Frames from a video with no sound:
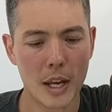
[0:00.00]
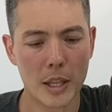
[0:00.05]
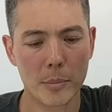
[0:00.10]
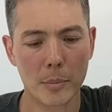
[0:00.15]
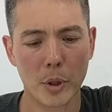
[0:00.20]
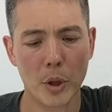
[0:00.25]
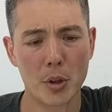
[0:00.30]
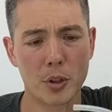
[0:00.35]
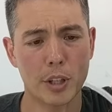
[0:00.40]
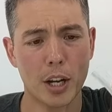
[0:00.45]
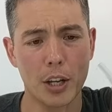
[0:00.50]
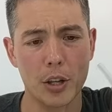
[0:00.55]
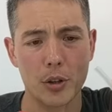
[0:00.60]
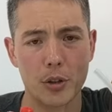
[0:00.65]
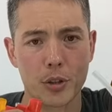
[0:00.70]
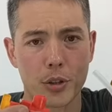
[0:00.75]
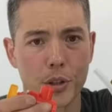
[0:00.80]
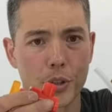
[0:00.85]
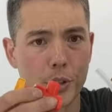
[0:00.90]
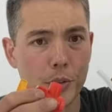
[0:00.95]
The BlowTie
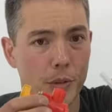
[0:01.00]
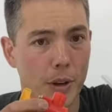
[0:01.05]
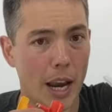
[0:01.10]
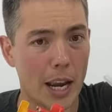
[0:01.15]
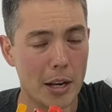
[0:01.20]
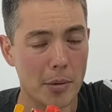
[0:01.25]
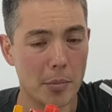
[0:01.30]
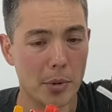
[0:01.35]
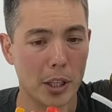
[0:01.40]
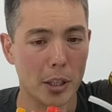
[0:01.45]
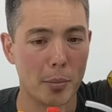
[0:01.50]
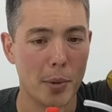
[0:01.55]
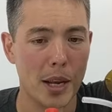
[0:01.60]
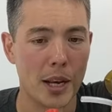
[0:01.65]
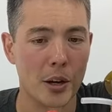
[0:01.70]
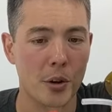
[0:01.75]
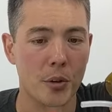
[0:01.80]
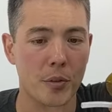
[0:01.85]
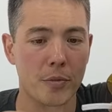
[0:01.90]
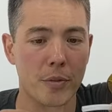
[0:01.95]
uses the
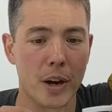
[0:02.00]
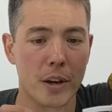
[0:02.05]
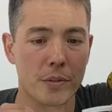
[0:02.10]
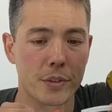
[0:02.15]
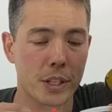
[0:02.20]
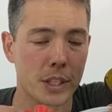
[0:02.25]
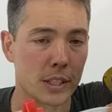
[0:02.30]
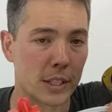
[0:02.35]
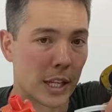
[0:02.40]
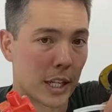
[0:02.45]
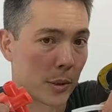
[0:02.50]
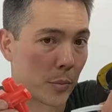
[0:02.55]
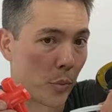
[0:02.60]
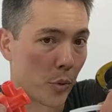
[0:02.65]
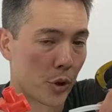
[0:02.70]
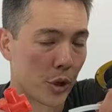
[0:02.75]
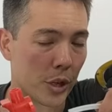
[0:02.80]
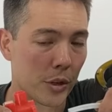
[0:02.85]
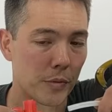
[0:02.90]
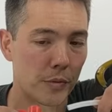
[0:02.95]
8mm or 5/16
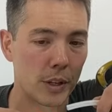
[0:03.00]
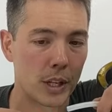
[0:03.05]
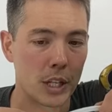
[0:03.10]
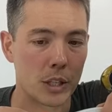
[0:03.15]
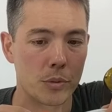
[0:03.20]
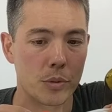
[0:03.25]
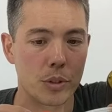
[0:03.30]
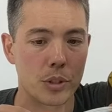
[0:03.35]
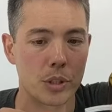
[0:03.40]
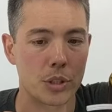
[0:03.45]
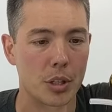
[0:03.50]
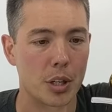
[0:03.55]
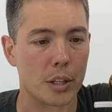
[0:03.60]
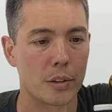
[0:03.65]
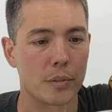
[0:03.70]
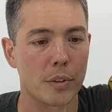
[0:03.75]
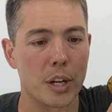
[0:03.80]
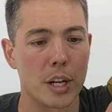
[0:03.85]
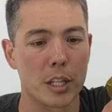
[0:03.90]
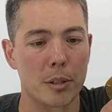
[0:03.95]
push-in fittings, which is
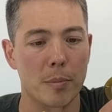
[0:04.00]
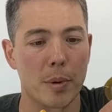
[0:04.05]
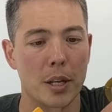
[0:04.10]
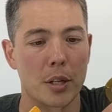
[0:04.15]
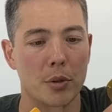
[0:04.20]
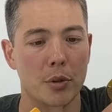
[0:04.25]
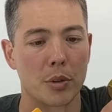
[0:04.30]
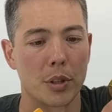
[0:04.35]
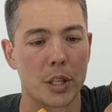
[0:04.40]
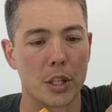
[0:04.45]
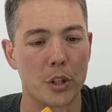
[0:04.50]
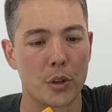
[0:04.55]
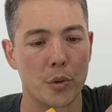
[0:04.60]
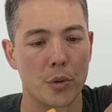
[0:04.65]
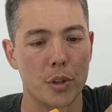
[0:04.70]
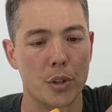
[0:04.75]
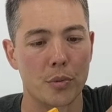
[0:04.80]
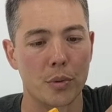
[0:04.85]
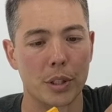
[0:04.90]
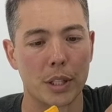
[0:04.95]
kind of nice, makes all these
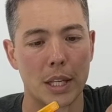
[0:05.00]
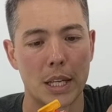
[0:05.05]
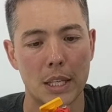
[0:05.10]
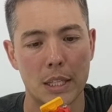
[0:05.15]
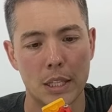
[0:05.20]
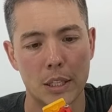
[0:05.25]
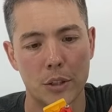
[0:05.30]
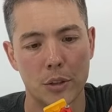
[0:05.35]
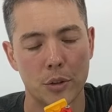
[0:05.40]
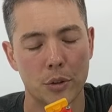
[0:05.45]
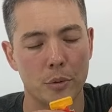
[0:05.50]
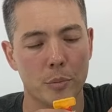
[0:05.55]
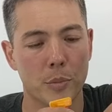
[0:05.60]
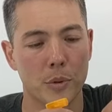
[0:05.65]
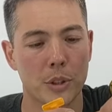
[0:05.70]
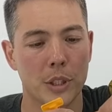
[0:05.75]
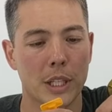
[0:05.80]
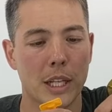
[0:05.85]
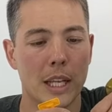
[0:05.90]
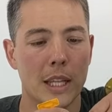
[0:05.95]
joins really easy to
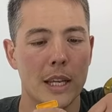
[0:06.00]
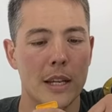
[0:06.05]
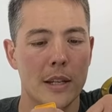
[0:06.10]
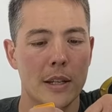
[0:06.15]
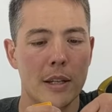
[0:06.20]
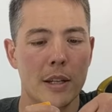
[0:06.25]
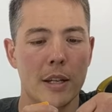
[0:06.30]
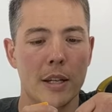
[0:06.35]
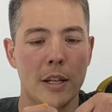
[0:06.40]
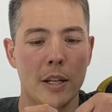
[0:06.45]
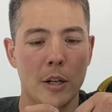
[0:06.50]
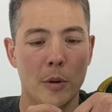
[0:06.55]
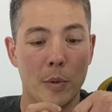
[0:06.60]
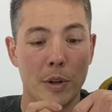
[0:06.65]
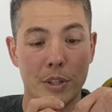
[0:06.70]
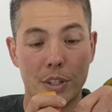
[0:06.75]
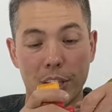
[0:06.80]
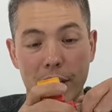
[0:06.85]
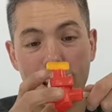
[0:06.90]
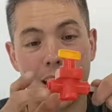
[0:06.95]
put together.
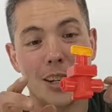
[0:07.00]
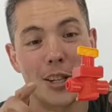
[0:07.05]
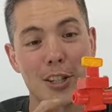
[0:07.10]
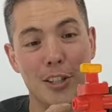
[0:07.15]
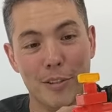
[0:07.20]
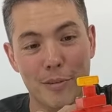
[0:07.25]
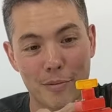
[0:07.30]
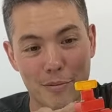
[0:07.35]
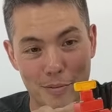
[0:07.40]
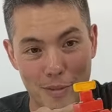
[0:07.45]
Once again, just